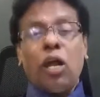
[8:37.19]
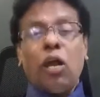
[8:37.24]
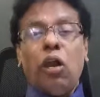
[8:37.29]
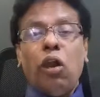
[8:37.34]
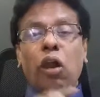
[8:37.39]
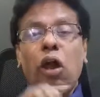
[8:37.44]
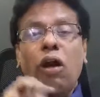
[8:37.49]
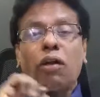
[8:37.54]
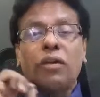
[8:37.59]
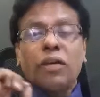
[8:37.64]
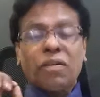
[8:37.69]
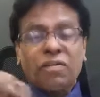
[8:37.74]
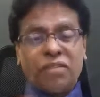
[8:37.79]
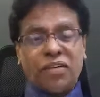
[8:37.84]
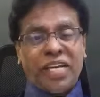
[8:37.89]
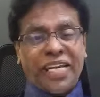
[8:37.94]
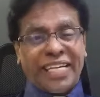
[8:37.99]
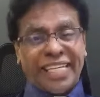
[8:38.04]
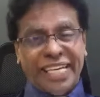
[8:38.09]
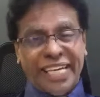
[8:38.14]
lot
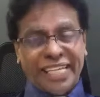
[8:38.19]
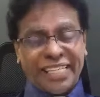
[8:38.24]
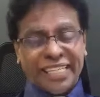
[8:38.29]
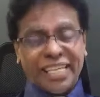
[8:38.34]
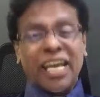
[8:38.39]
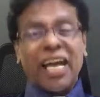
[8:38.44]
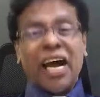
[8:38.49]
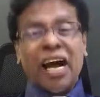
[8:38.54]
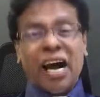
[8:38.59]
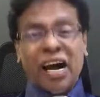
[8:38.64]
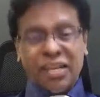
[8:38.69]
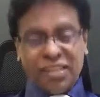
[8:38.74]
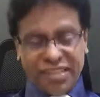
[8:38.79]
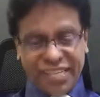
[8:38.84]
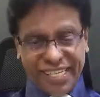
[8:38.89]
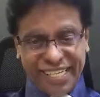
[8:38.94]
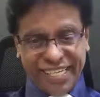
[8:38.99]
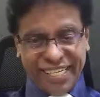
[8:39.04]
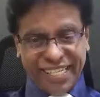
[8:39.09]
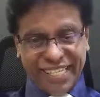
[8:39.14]
of techniques on
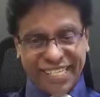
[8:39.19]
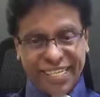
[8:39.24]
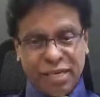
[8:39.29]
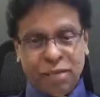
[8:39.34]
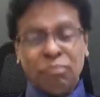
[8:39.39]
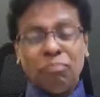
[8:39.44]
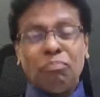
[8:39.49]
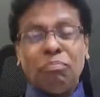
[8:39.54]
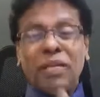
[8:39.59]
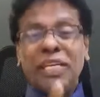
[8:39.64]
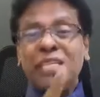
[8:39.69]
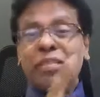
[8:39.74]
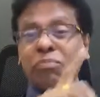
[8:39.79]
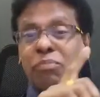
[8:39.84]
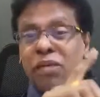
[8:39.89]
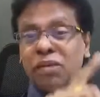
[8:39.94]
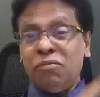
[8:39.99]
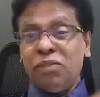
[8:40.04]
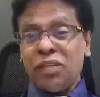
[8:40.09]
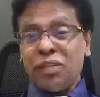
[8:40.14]
this. Please
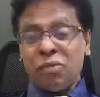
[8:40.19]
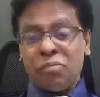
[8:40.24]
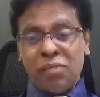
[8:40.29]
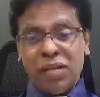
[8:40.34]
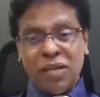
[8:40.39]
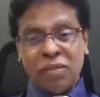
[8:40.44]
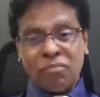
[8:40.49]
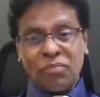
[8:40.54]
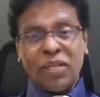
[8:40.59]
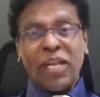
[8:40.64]
be with me.